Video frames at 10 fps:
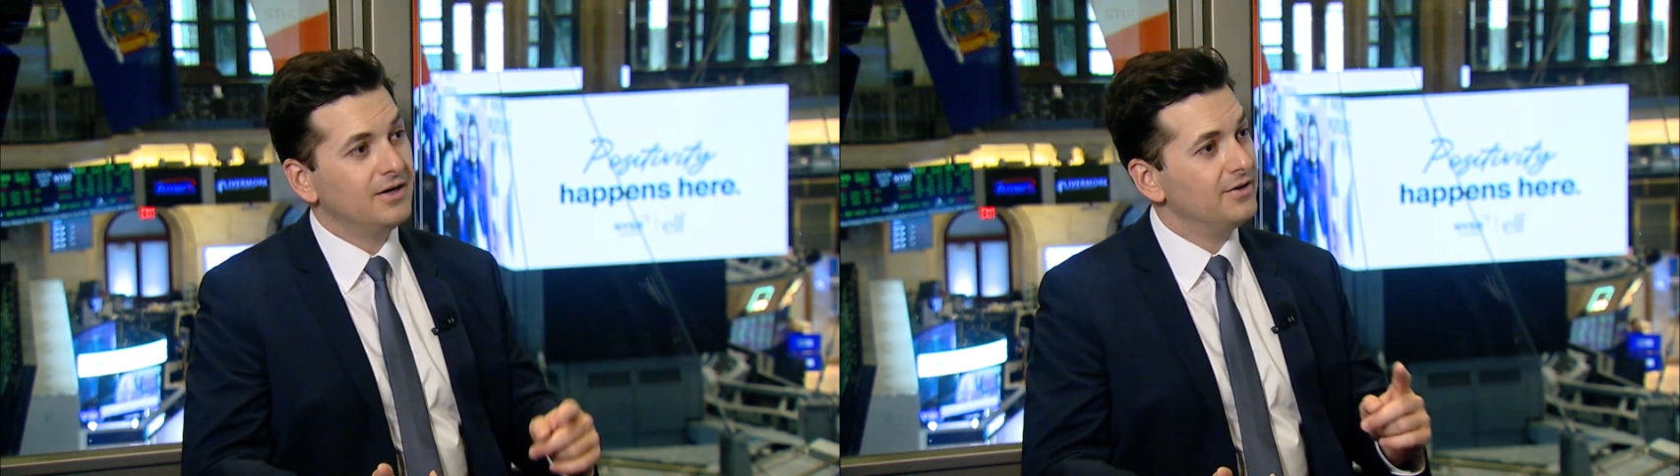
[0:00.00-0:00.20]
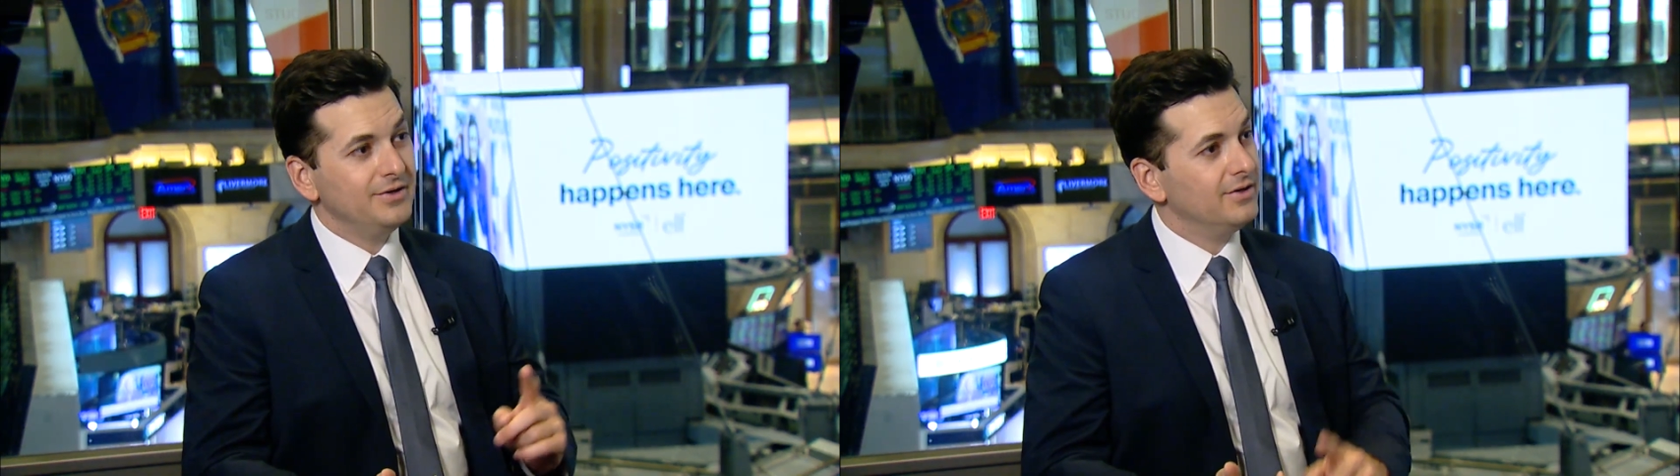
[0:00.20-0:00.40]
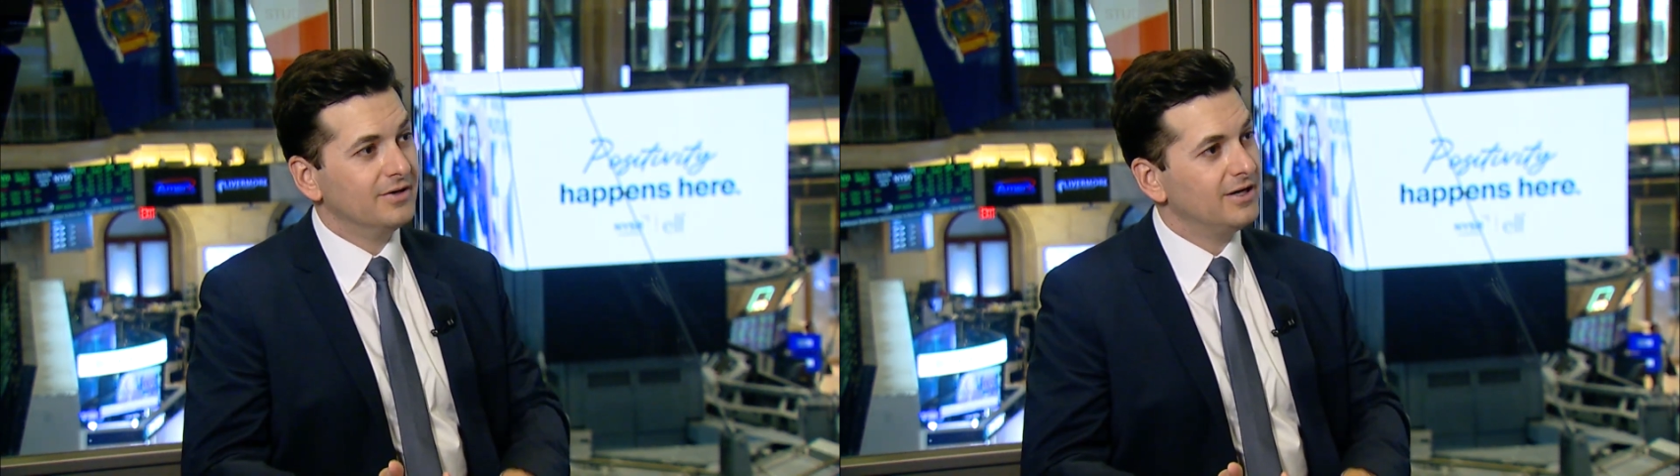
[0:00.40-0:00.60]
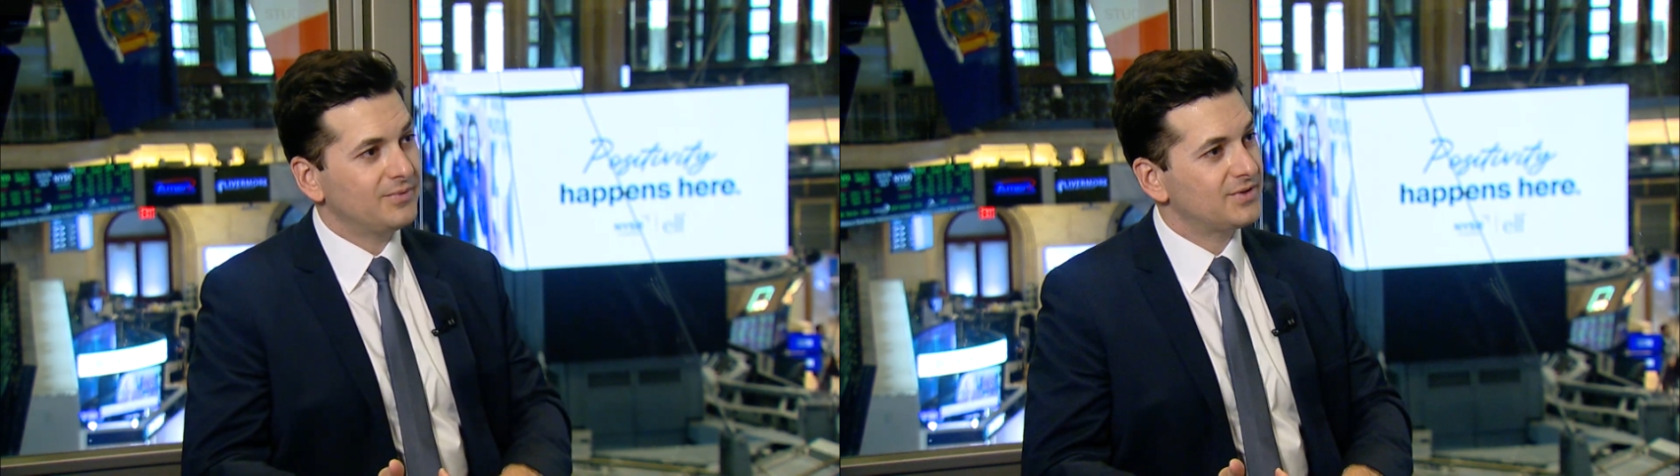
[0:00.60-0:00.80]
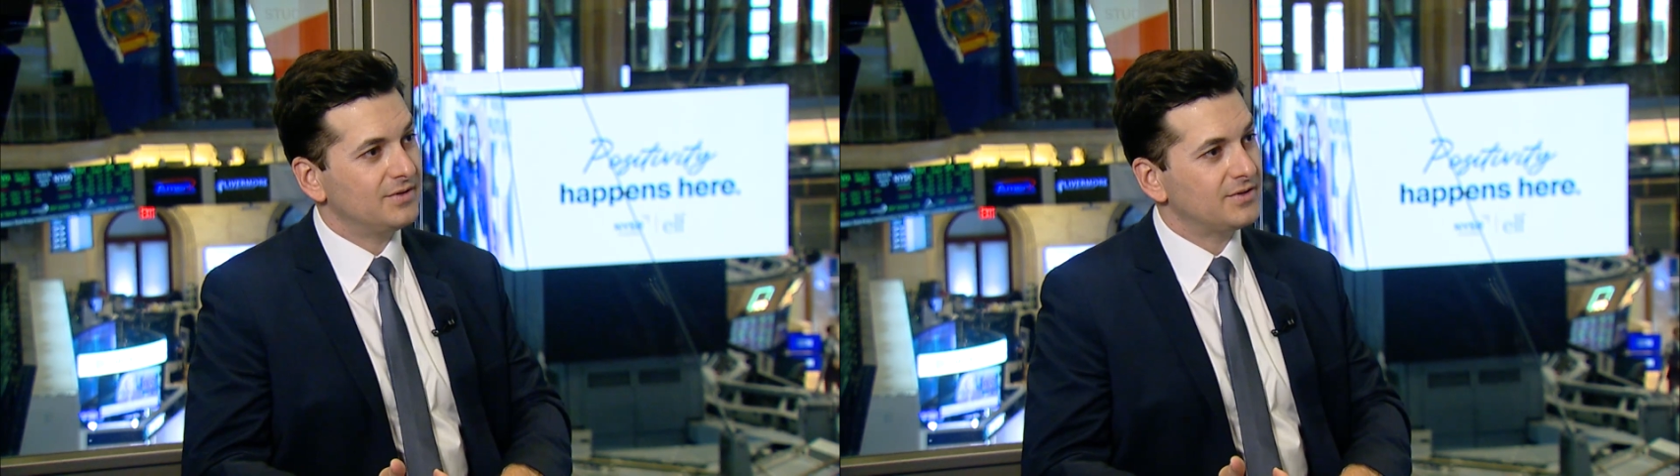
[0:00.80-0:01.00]

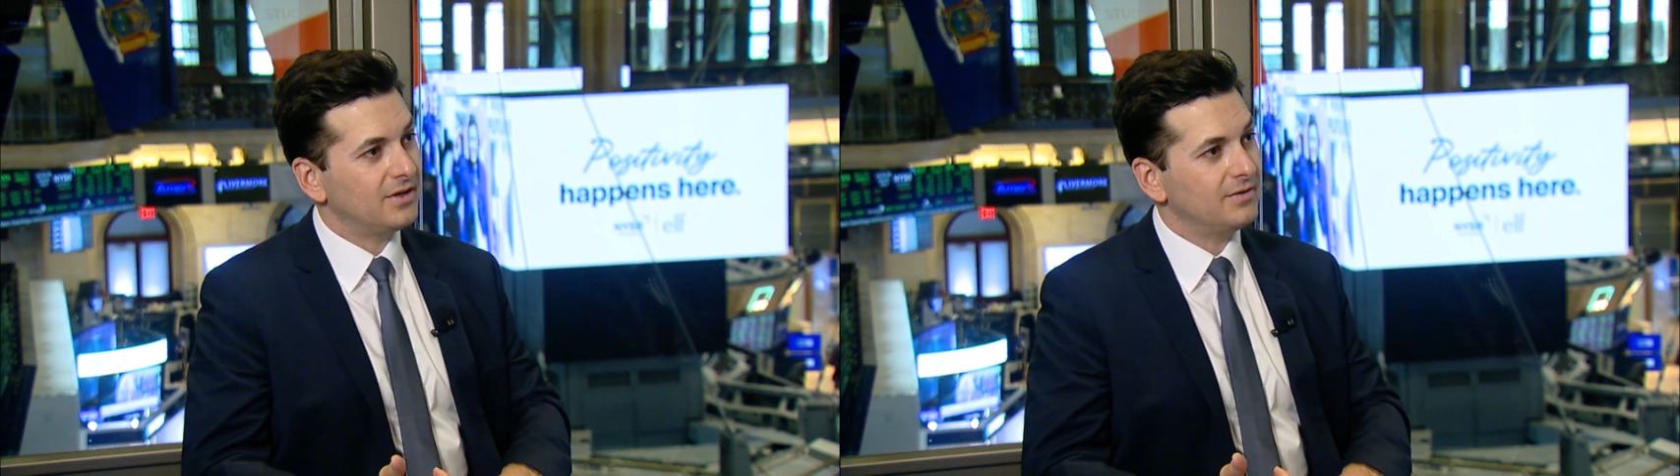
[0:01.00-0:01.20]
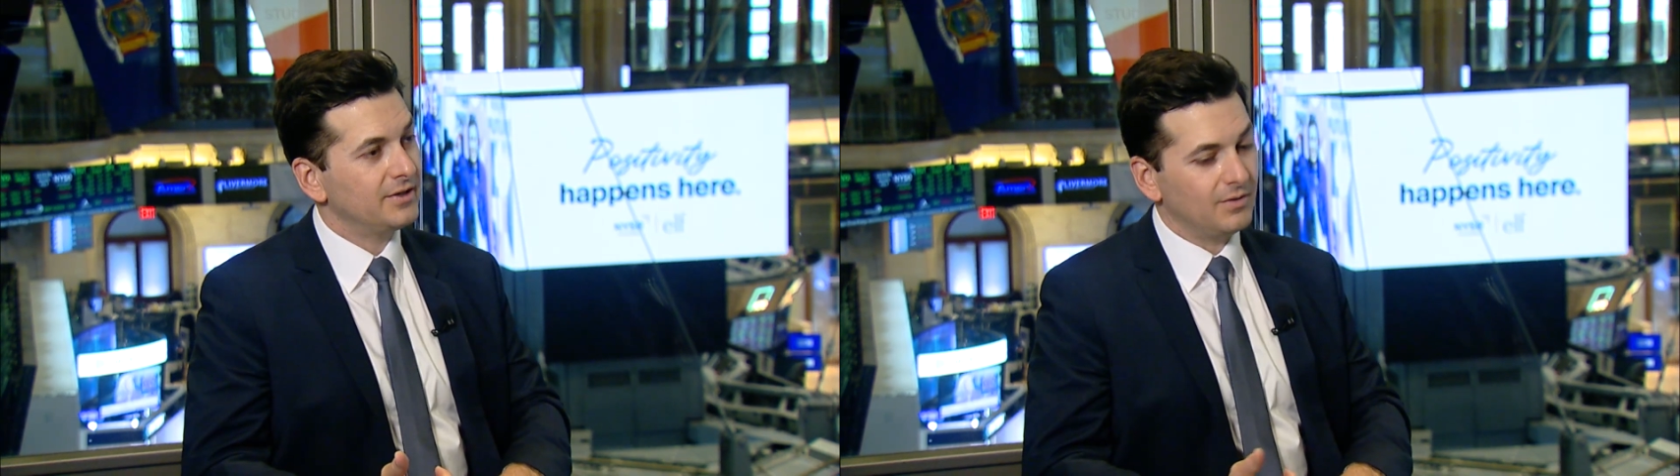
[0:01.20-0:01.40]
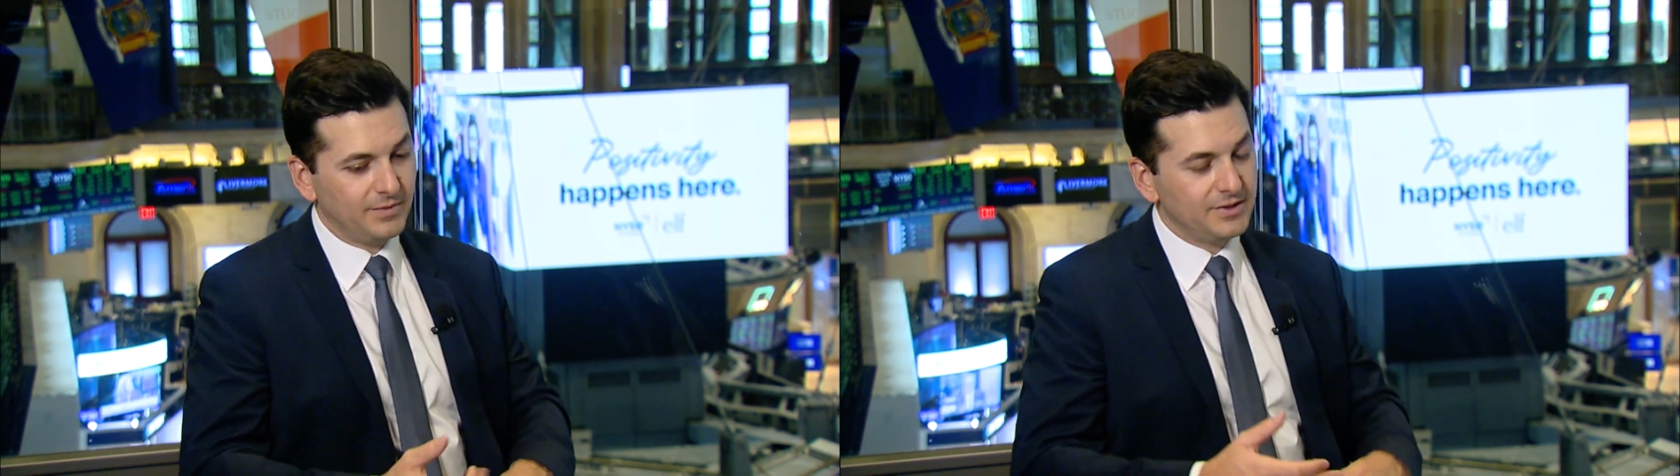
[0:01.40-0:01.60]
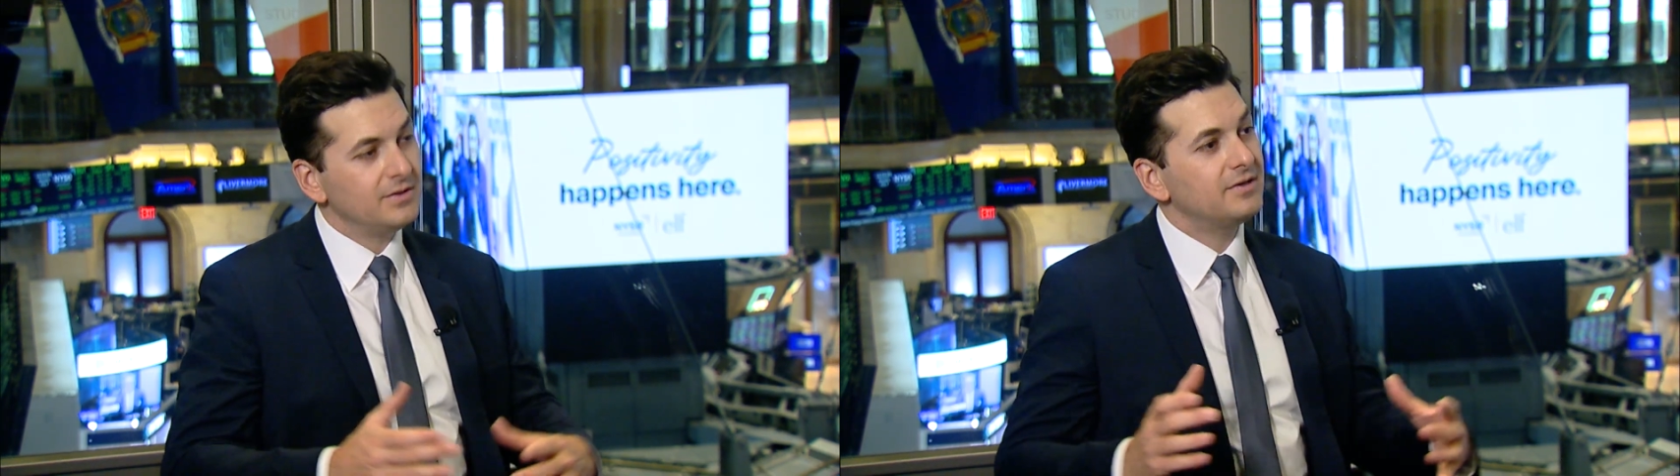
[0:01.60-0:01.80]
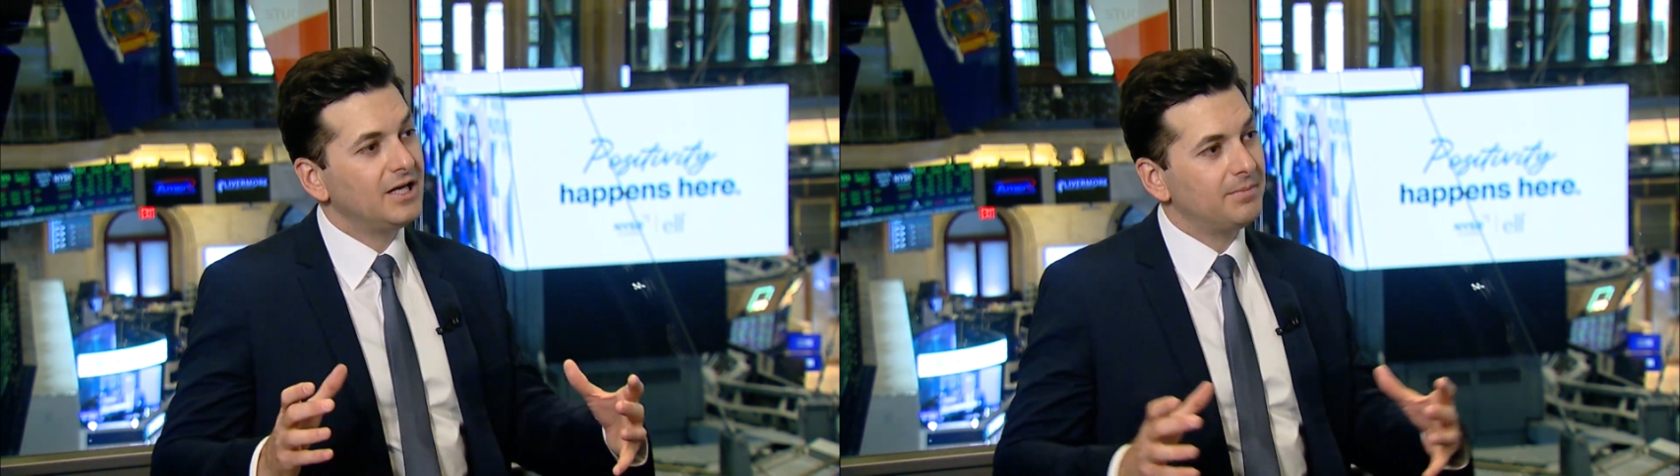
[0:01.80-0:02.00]
NeurIPS, and so we
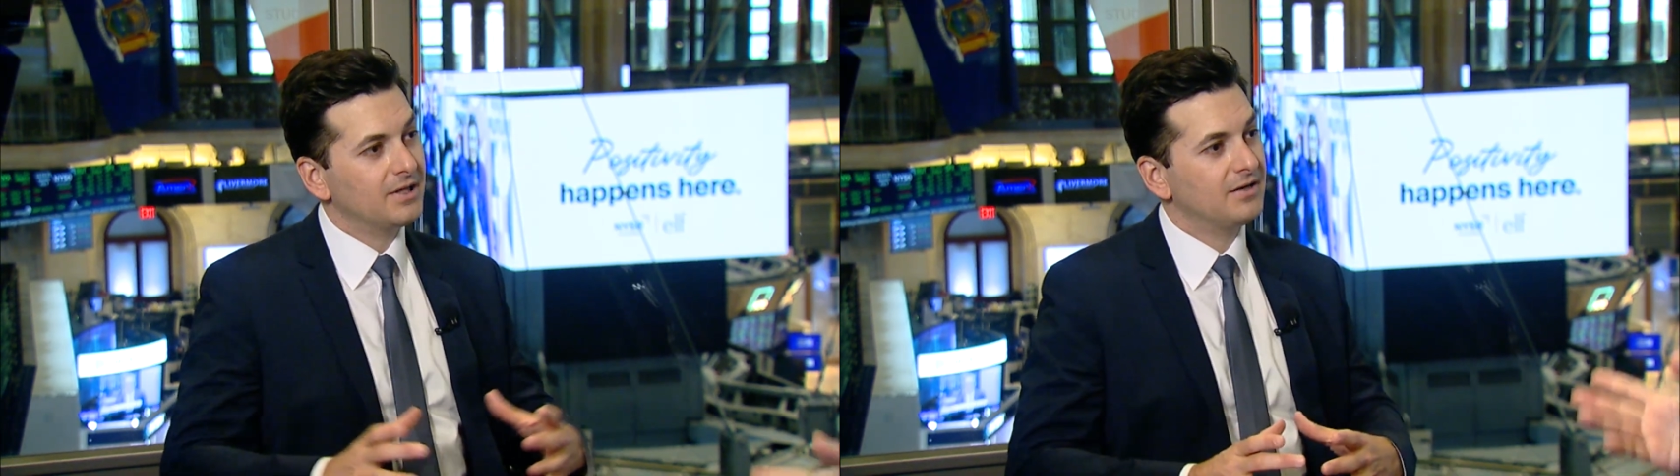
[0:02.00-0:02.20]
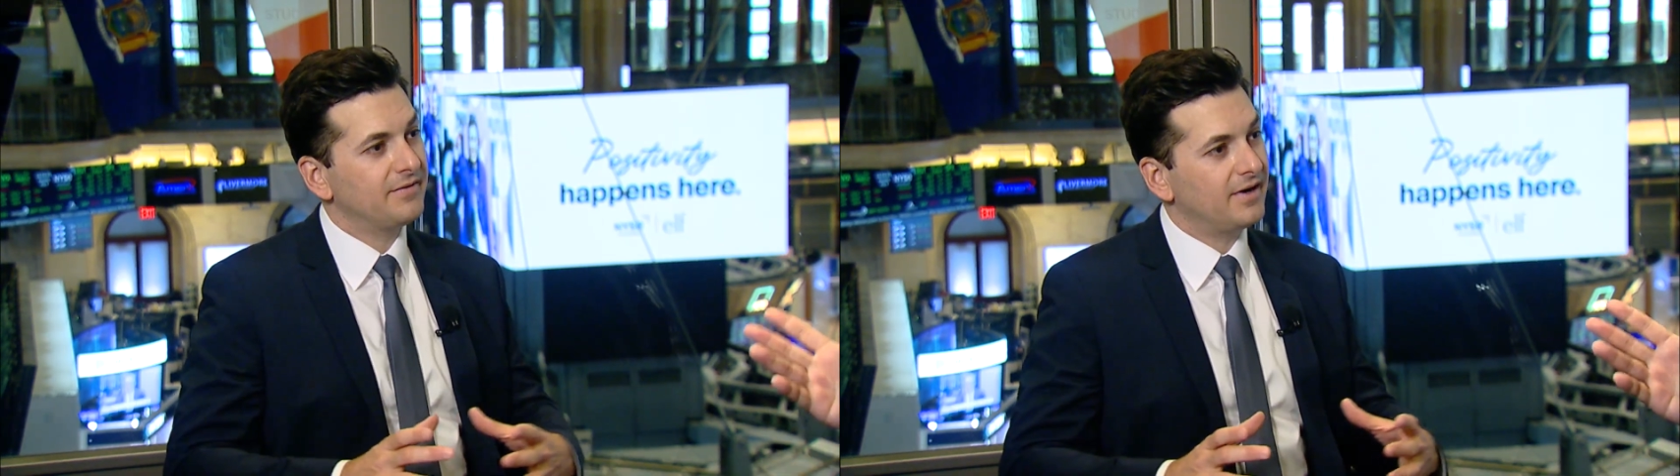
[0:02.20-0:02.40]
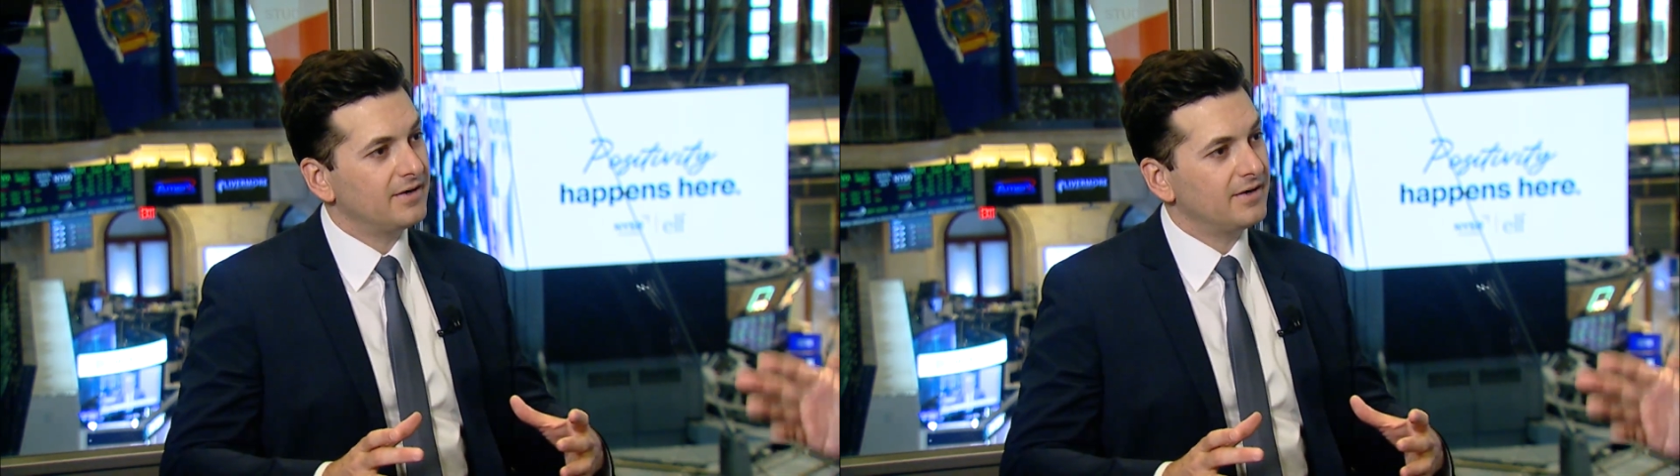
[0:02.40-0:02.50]
do keep a little bit of our